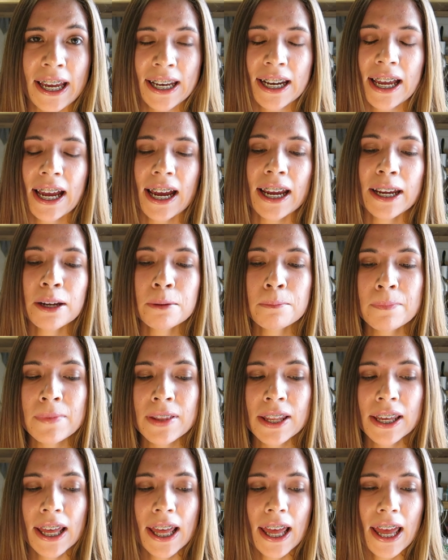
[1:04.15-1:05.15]
Anaheim.
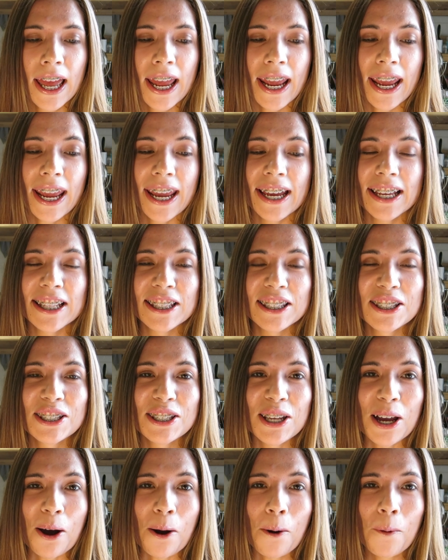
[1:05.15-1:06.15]
And
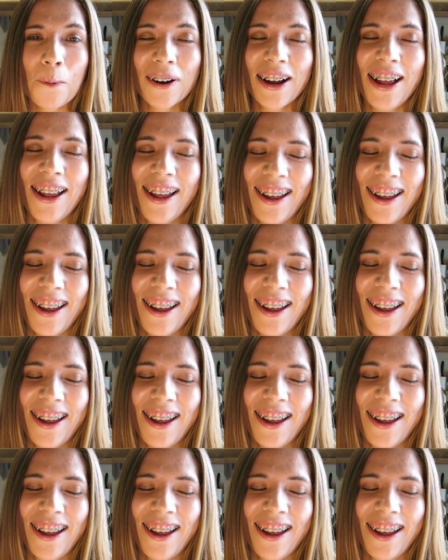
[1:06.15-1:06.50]
so